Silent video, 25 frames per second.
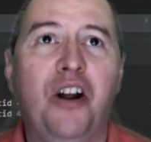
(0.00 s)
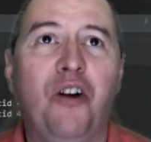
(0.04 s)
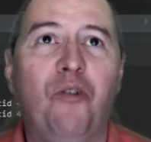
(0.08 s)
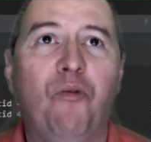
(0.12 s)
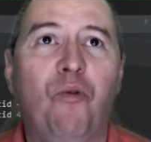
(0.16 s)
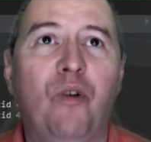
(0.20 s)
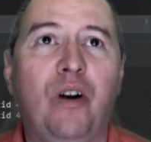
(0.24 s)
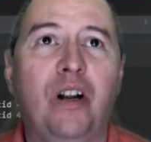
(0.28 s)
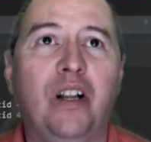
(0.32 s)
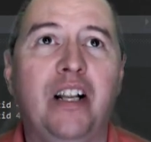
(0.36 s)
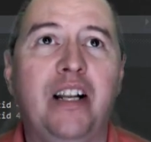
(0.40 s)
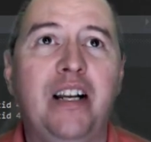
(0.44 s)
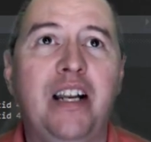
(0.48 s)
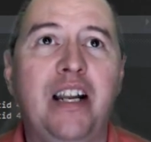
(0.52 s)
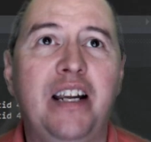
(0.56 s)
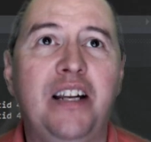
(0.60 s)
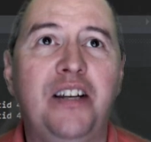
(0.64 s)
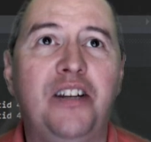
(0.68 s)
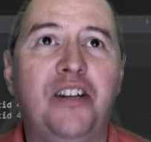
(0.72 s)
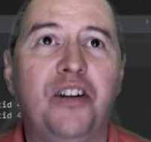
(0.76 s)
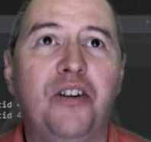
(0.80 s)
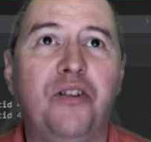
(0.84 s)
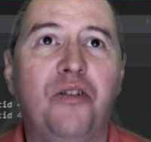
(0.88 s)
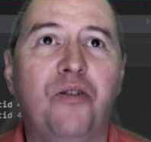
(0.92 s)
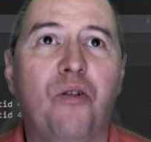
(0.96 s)
Really need
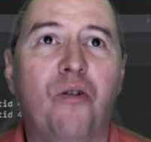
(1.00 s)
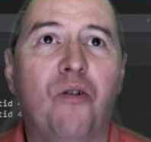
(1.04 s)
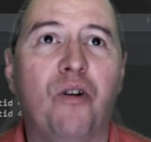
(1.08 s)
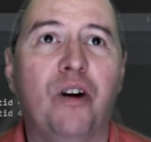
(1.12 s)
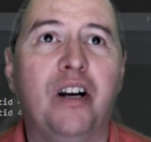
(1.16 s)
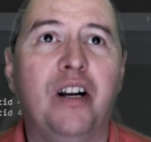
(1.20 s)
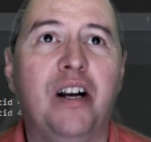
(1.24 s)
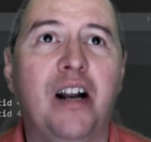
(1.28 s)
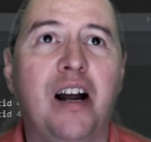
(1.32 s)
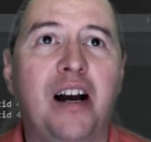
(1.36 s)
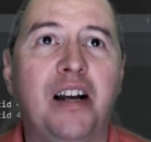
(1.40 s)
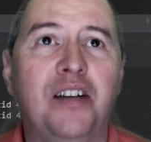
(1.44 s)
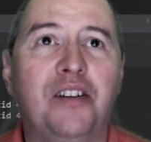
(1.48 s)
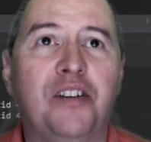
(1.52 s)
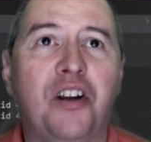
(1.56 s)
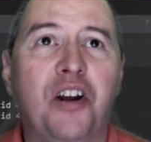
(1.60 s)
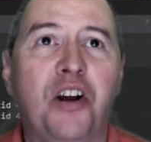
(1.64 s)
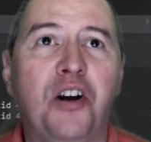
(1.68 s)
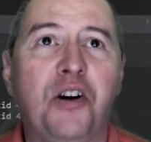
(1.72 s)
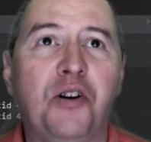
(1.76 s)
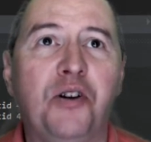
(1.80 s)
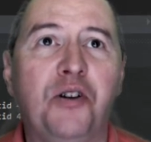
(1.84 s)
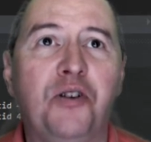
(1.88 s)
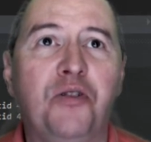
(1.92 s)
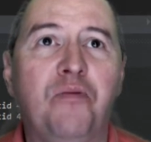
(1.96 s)
to organize
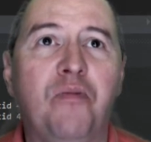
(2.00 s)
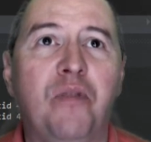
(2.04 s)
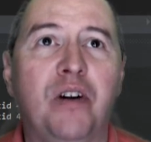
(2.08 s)
code,